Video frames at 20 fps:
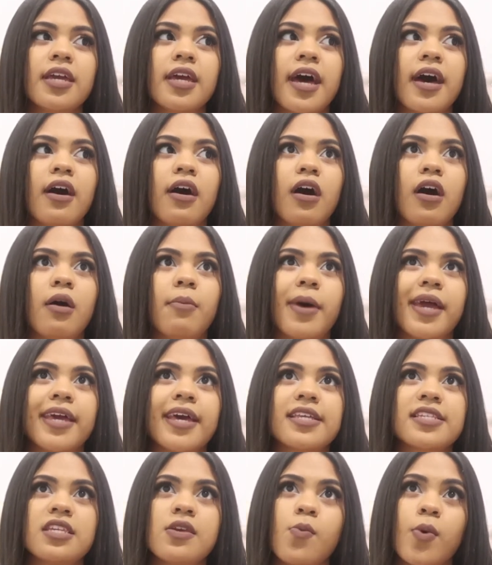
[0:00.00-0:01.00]
I
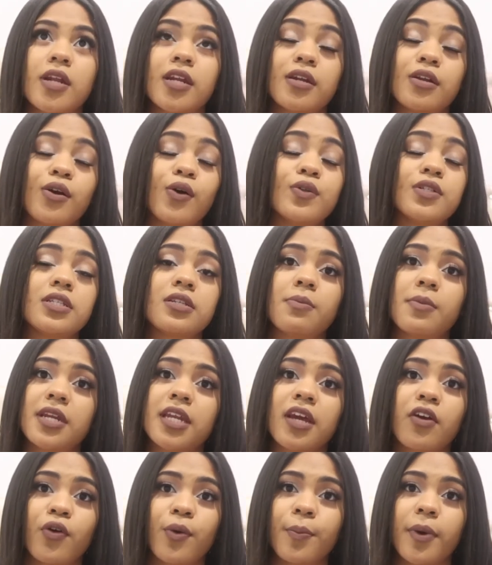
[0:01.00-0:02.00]
guess he wanted to go to
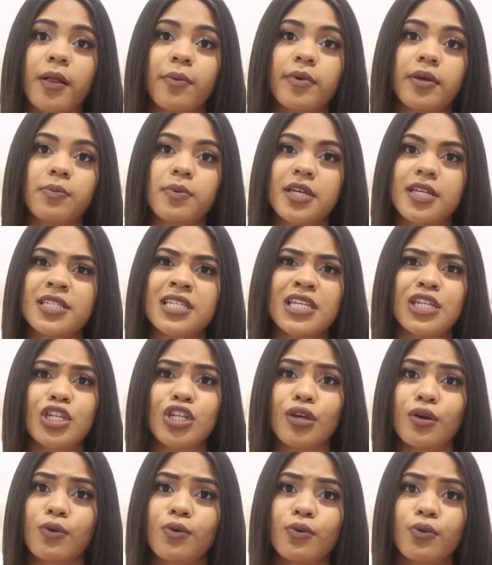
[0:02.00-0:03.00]
Dominican Republic because he
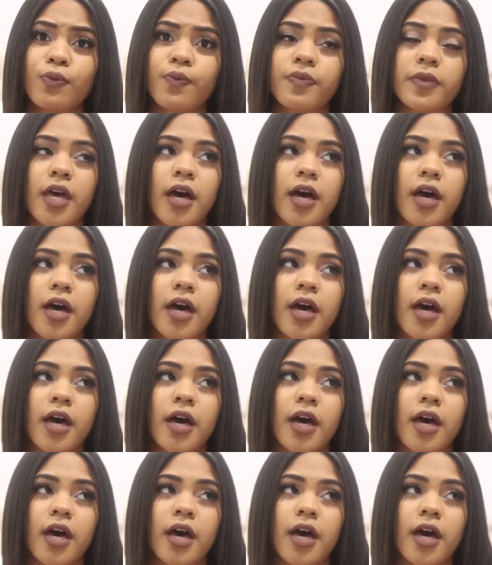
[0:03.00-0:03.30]
knew